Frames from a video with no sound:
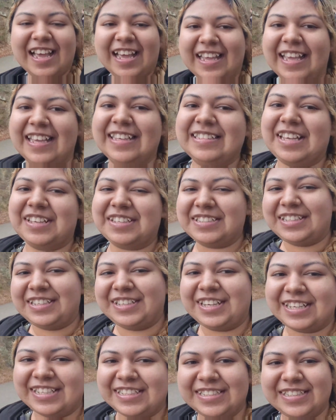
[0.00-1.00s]
I guess I'll
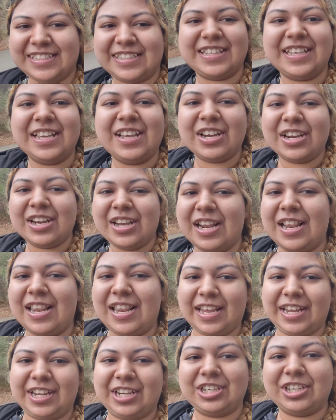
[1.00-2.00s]
see you guys
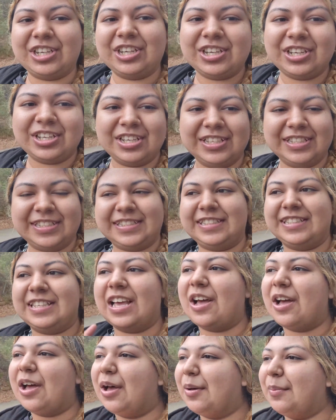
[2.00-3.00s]
later,
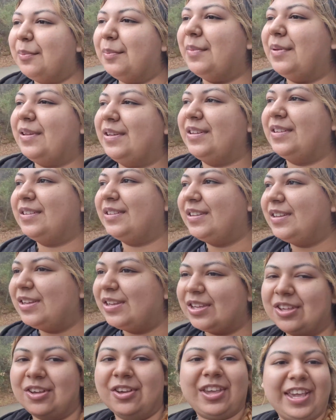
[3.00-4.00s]
um,
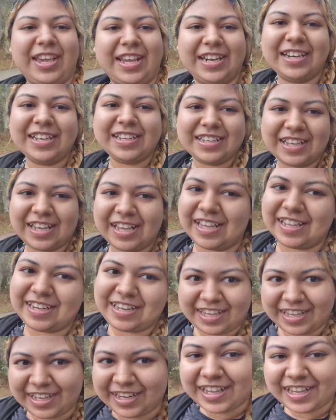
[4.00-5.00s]
cooking
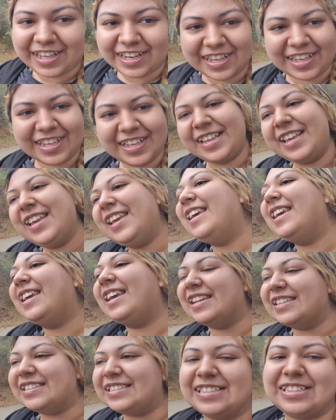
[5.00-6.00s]
and eating
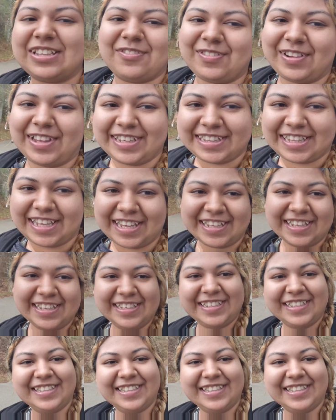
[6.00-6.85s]
and stuff like that.